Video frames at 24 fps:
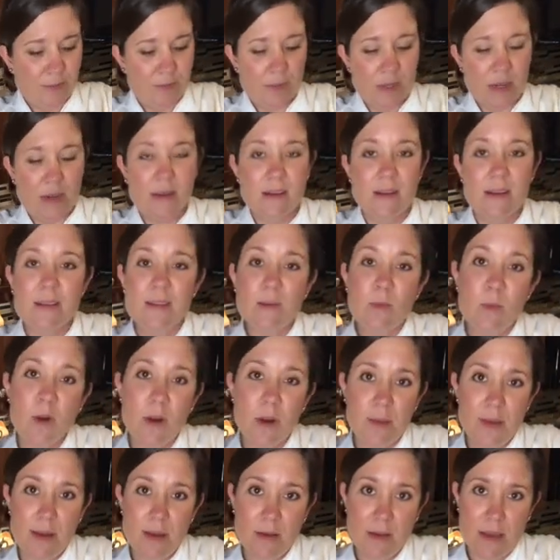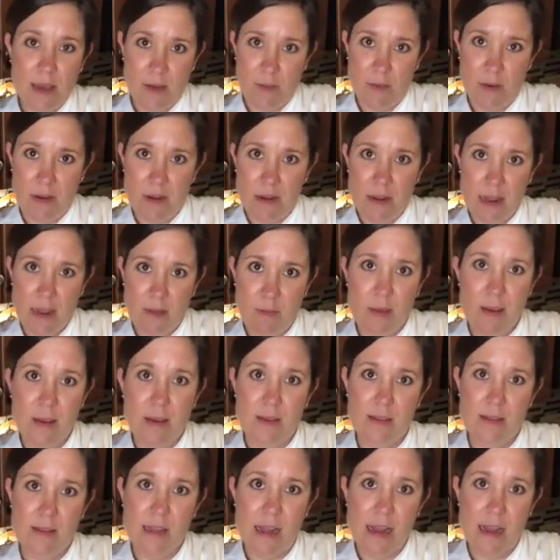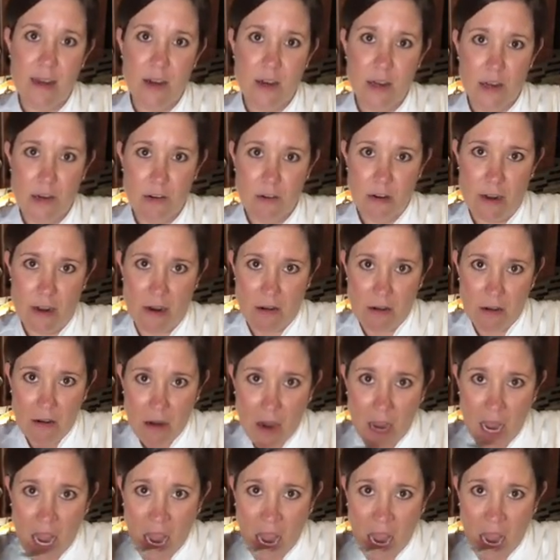Tara doesn't want to be on camera today because I cut her hair.